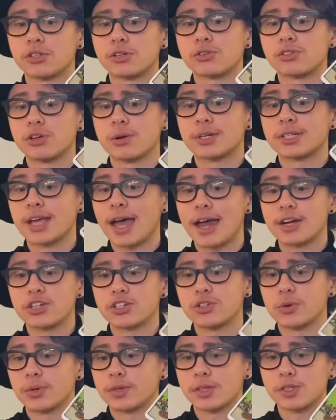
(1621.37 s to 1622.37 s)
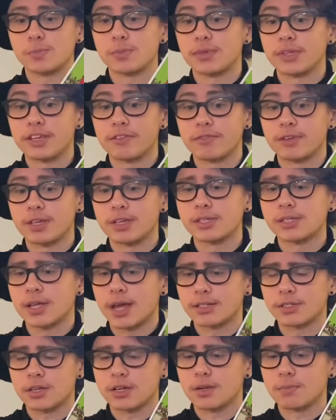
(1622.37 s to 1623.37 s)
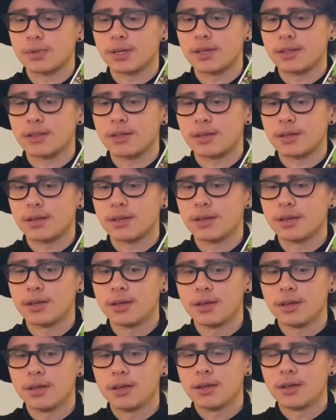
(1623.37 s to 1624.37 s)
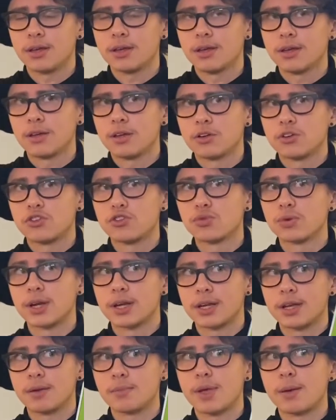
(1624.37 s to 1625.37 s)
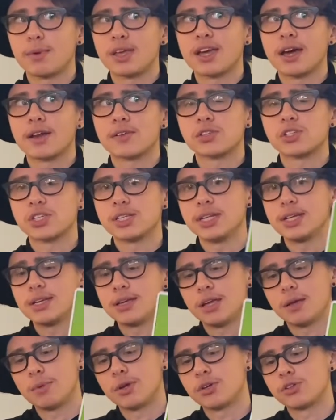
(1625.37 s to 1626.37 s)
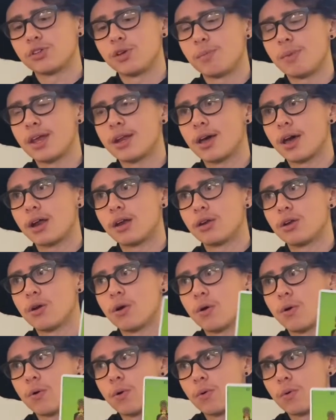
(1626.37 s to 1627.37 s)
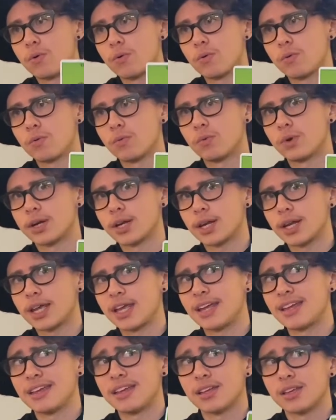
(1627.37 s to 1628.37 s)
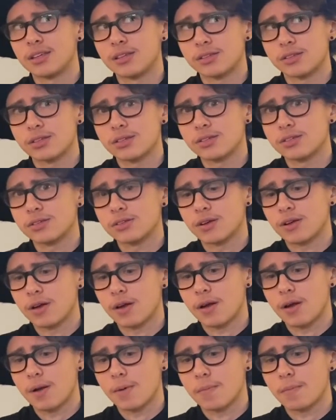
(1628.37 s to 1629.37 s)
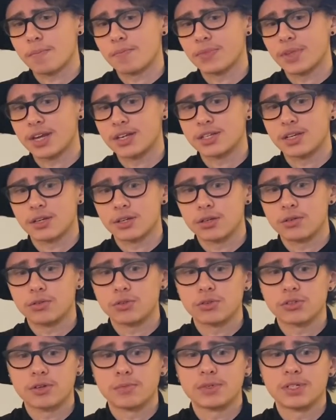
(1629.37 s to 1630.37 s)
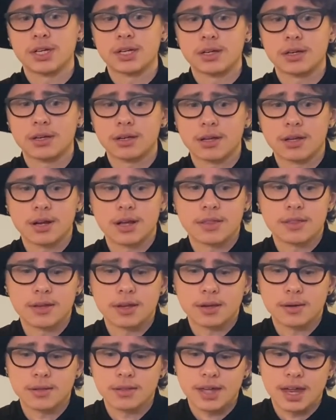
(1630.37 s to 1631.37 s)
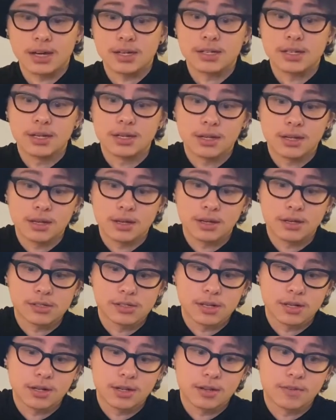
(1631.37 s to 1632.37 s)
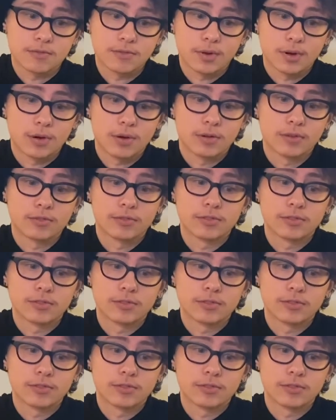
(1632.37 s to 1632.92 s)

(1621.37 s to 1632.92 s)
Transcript: so attached to what this belief is, that's going to be the trick. It may be kind of sneaky because you may not know what it is until you do some digging. And I think that digging is going to involve